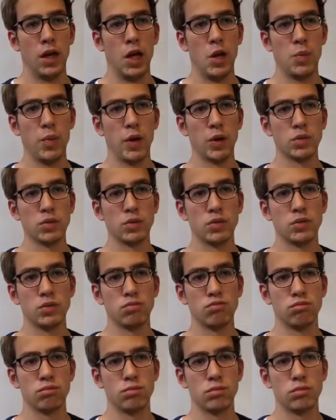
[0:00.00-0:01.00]
about
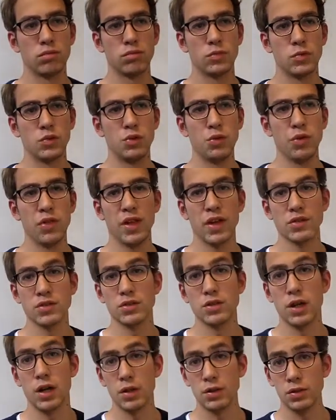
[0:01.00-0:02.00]

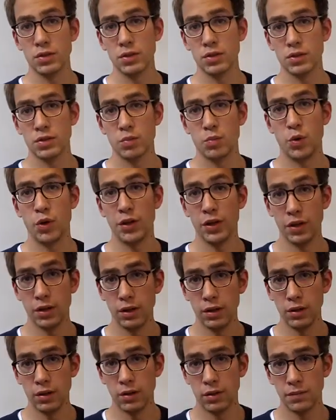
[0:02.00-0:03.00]
$2,000 per
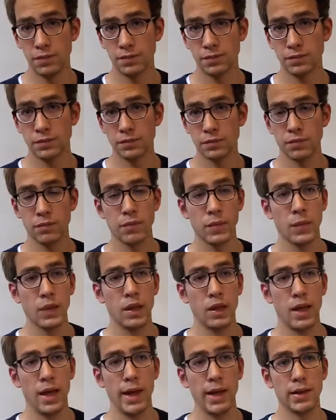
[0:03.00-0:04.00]
year.
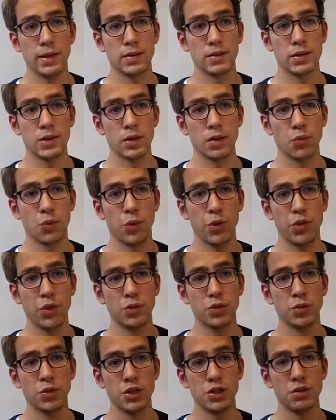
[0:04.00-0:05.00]
And with
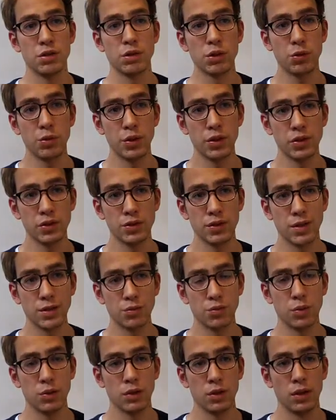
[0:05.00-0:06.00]
the tuition increase,
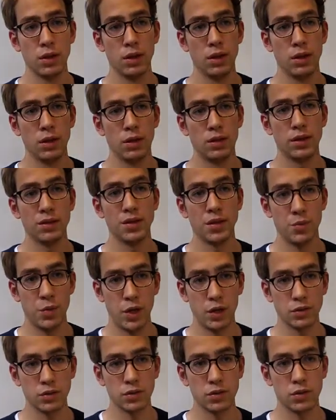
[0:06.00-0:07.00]
that
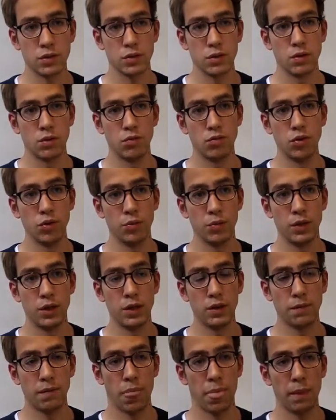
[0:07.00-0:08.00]
amount will
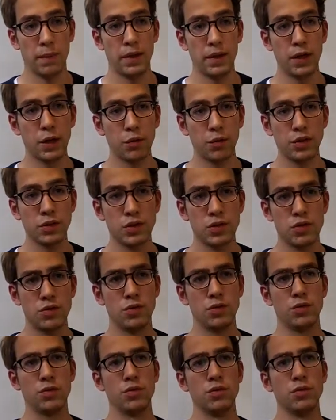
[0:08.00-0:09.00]
be increased
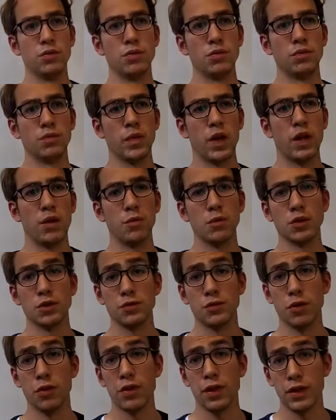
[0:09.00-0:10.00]
to almost
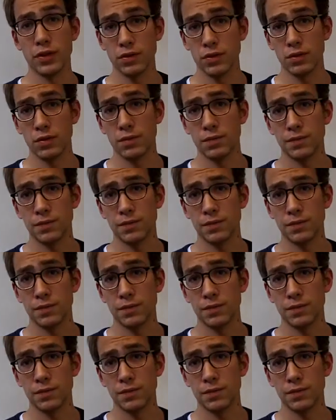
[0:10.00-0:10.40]
4,000.